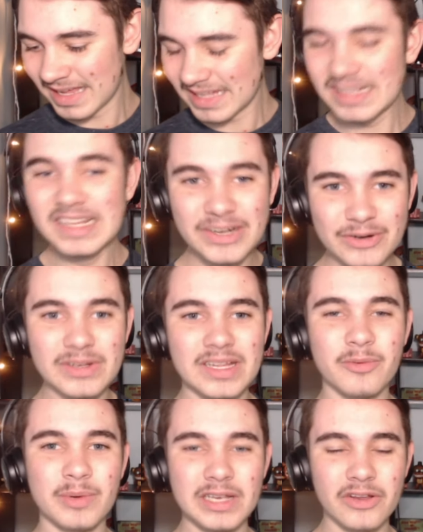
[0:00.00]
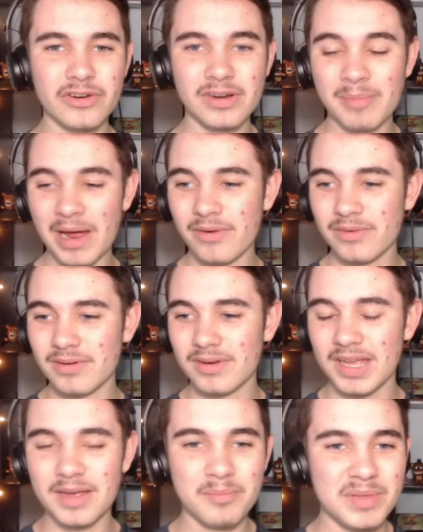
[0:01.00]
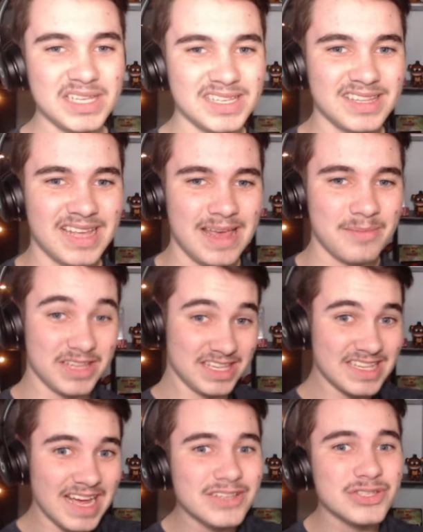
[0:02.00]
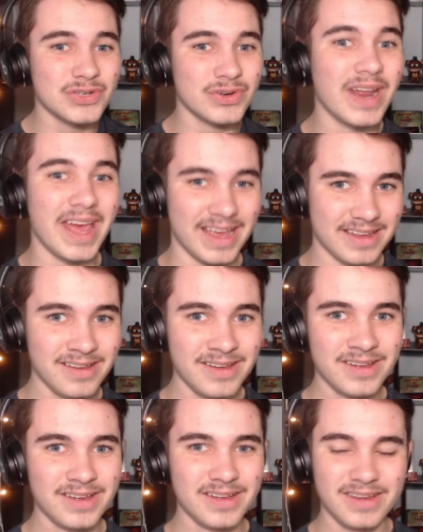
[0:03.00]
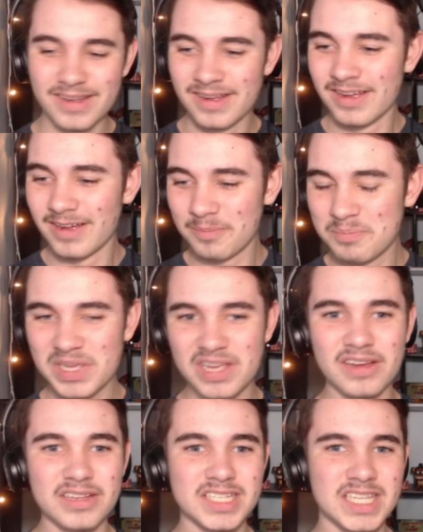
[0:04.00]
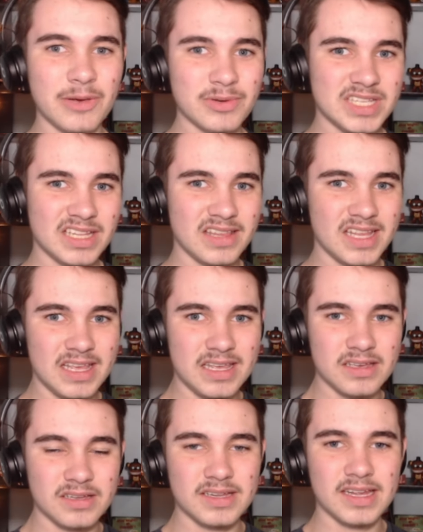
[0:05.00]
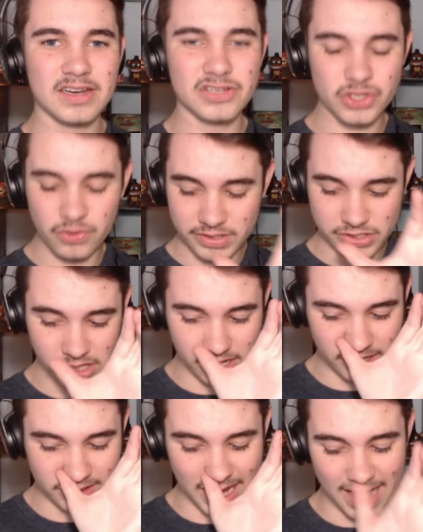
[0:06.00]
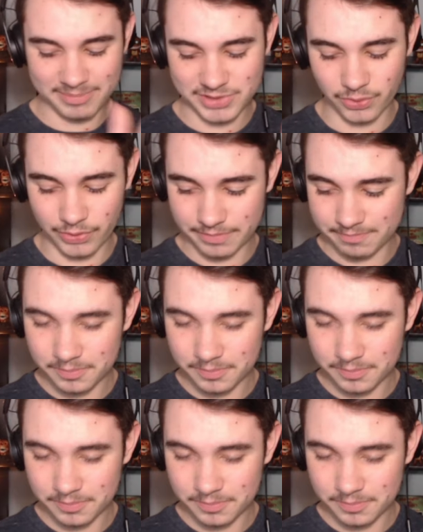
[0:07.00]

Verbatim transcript: Literally, we learned about him being in the game yesterday because he was in the in a screenshot on the App Store.